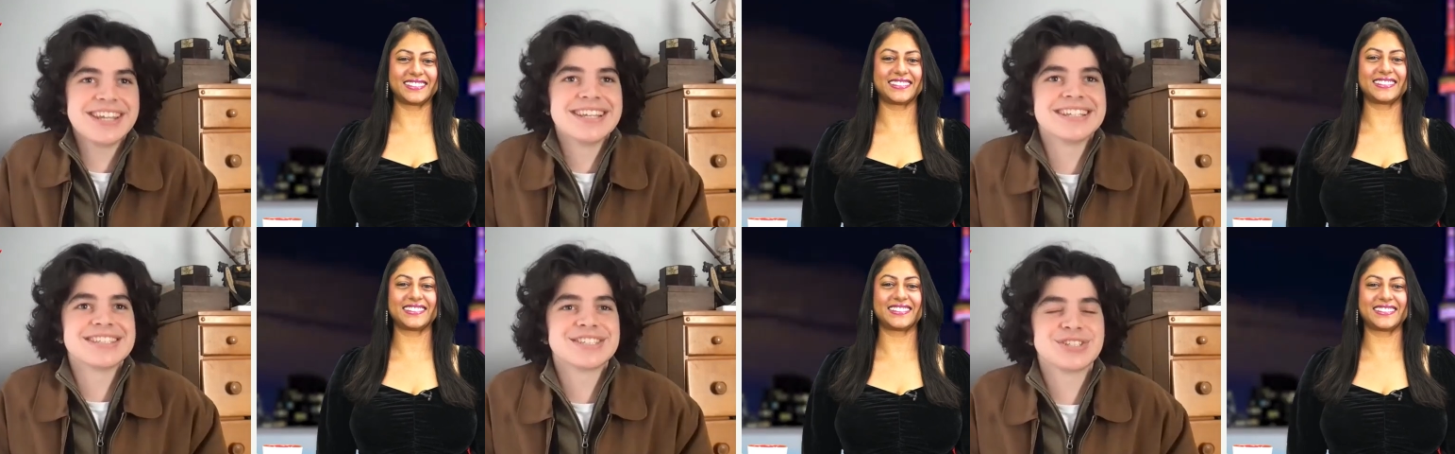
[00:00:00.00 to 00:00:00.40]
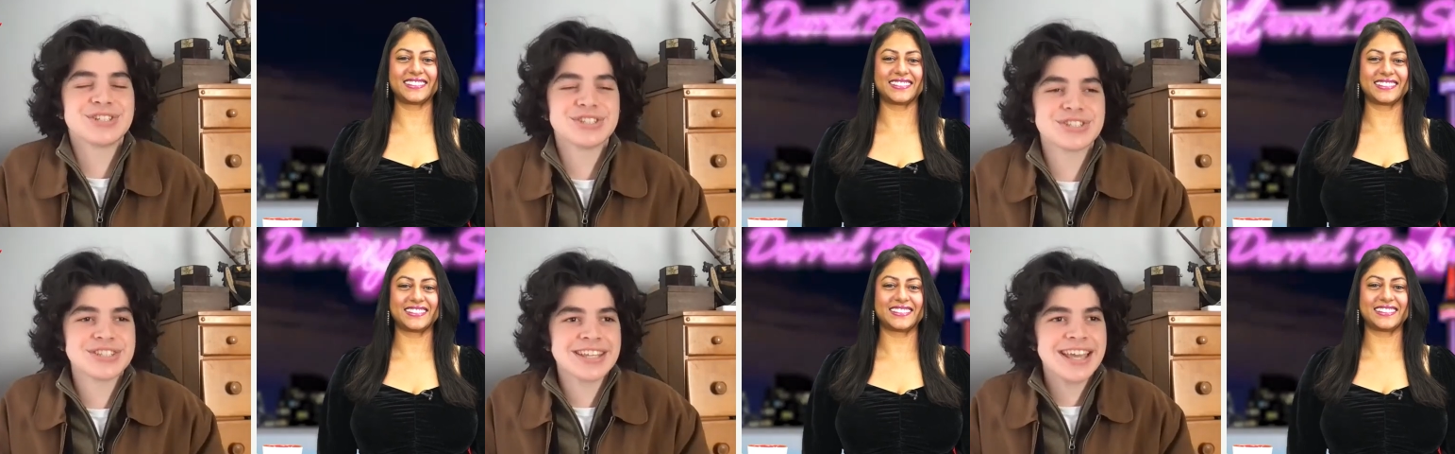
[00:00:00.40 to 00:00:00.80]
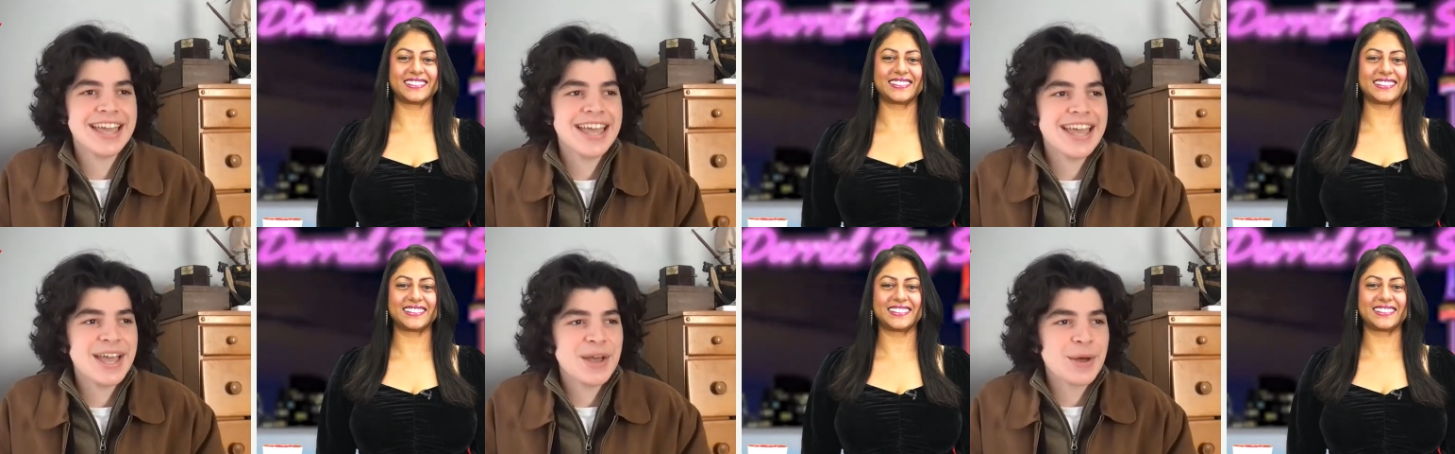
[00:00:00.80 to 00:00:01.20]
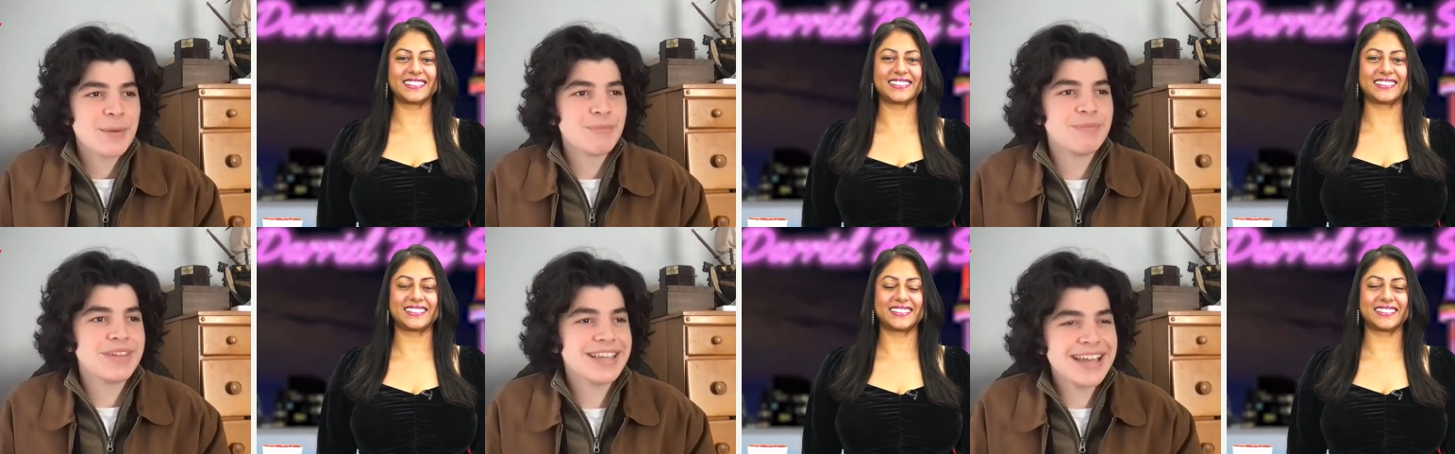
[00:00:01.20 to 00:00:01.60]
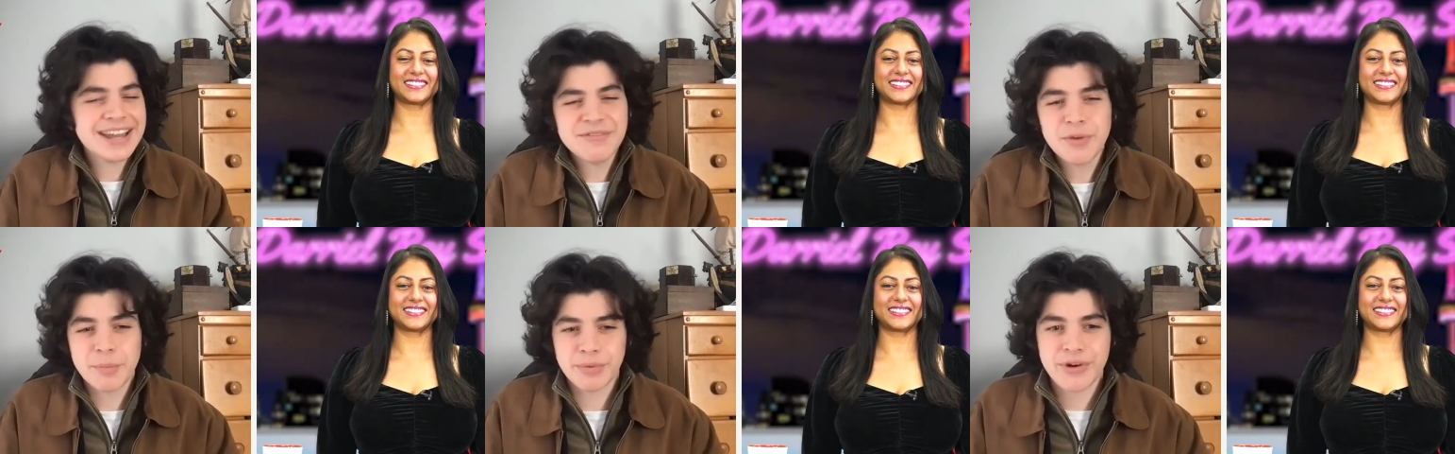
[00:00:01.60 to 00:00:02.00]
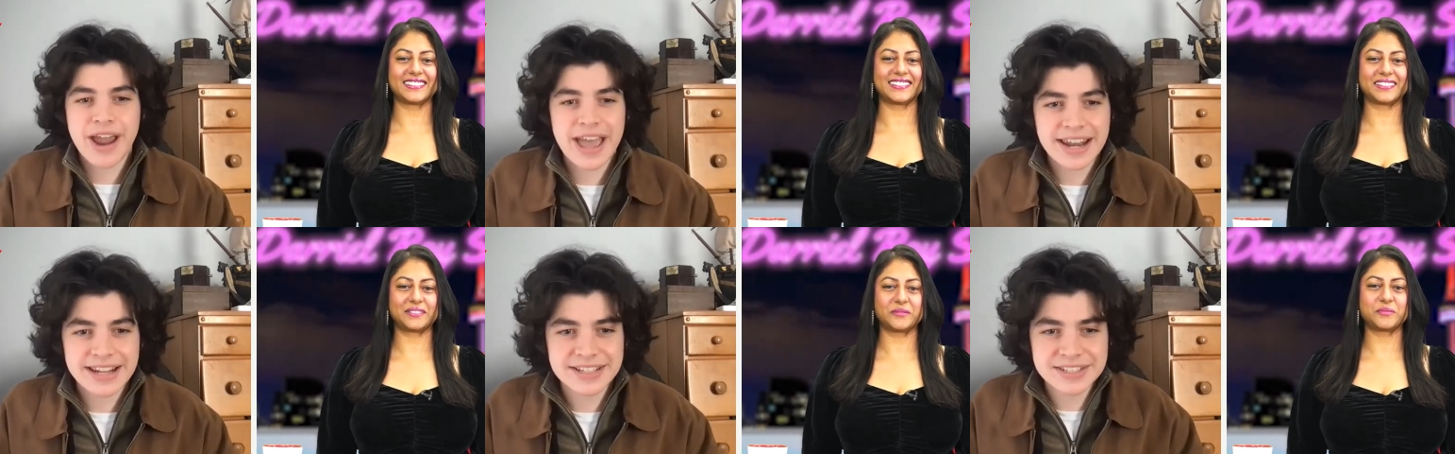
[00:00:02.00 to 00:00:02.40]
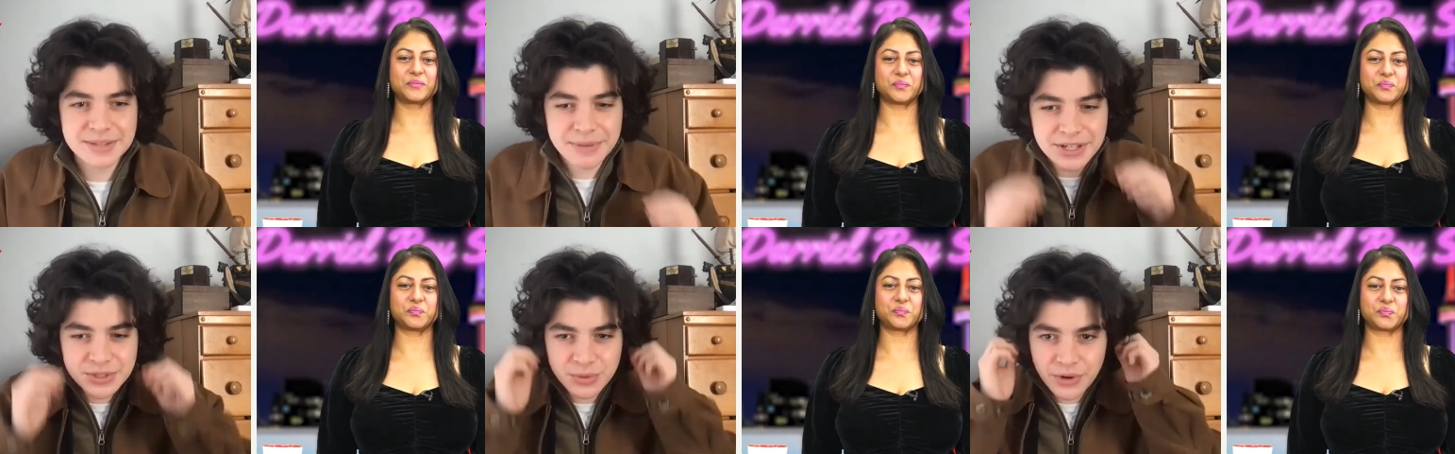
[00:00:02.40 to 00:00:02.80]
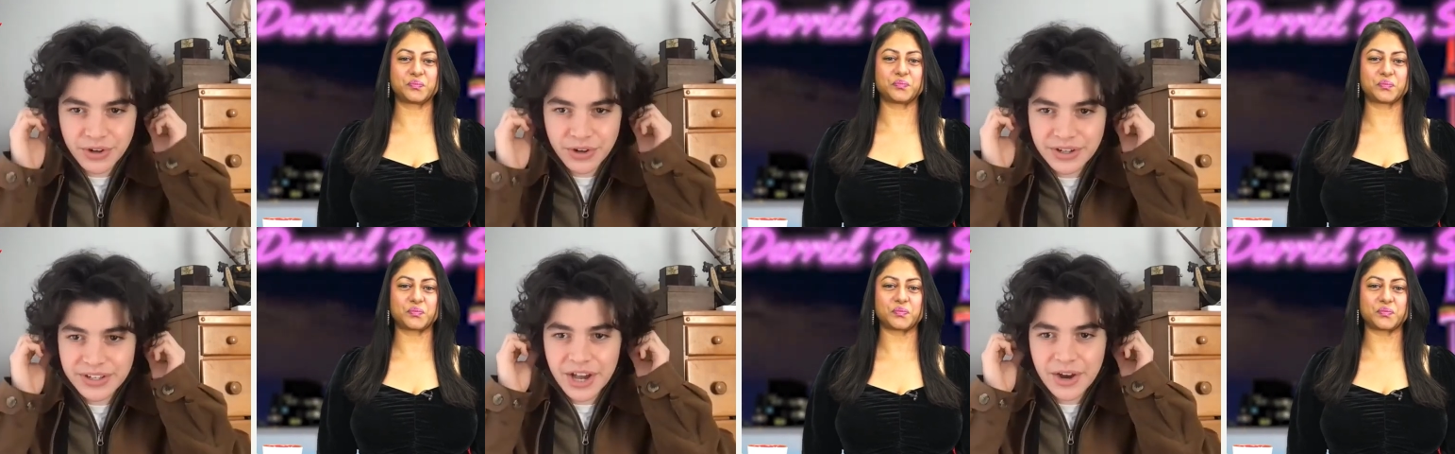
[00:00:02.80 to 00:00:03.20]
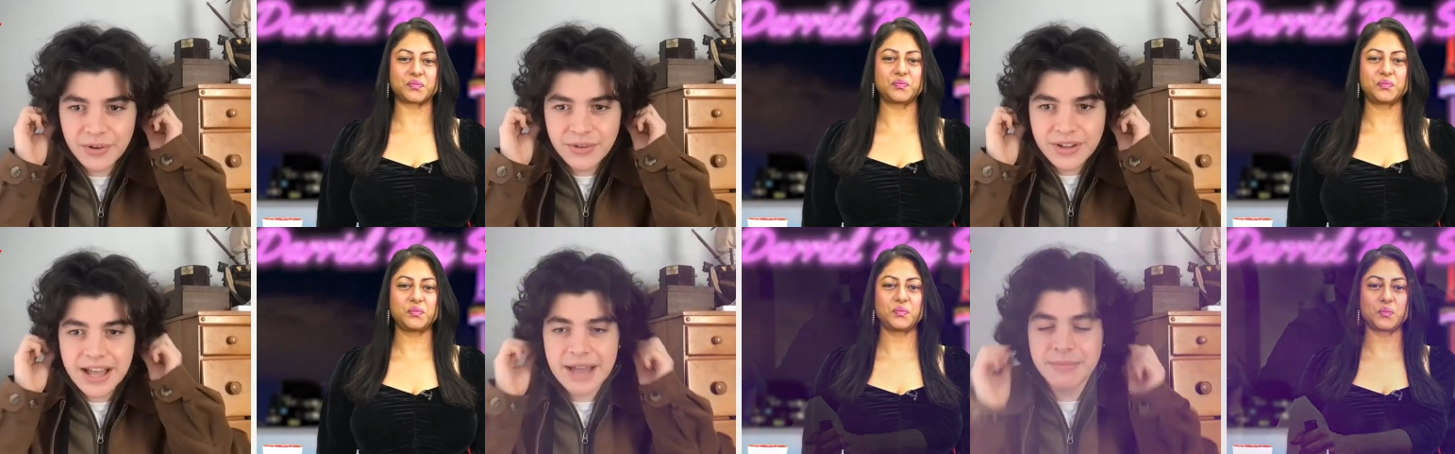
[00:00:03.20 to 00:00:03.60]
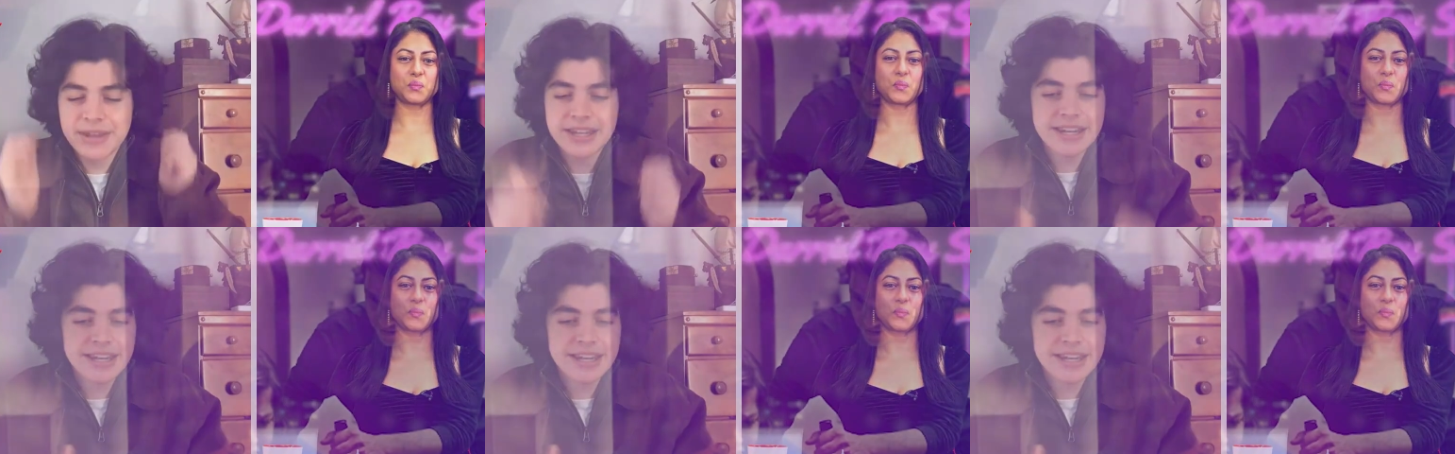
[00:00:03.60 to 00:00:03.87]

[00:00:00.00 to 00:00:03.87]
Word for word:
Speaker 1: He is just kind of a brat is the best word. You know, I